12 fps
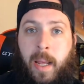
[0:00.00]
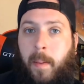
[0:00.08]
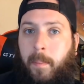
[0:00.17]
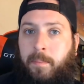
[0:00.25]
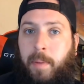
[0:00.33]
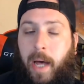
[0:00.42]

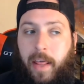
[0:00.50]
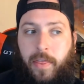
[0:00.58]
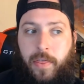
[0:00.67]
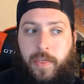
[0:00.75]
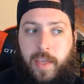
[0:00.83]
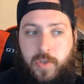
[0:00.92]
But
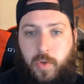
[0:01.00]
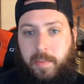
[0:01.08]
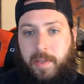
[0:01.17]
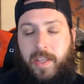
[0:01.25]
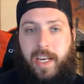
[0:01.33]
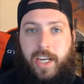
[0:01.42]
this would be
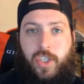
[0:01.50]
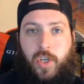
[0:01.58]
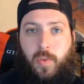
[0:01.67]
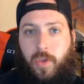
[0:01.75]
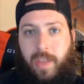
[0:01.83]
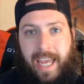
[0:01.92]
the nation
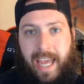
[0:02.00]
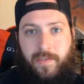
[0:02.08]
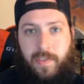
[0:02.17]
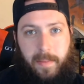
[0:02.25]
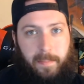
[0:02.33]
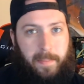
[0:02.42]
where they have
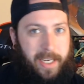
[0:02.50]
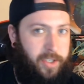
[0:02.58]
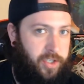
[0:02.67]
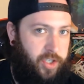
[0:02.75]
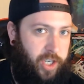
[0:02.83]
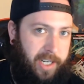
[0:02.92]
the biggest
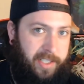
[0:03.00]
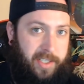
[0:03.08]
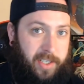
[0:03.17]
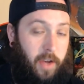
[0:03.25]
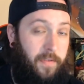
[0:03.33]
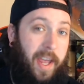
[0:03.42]
chance
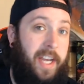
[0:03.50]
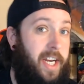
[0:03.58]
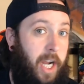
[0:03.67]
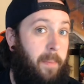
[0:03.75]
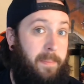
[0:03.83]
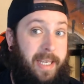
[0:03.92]
of ending
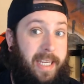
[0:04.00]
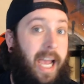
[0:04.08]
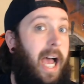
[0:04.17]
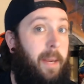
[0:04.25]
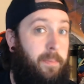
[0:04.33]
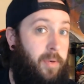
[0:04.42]
up being
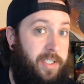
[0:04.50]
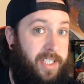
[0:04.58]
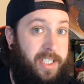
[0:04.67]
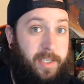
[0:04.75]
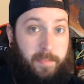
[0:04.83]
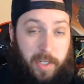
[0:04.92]
high princes,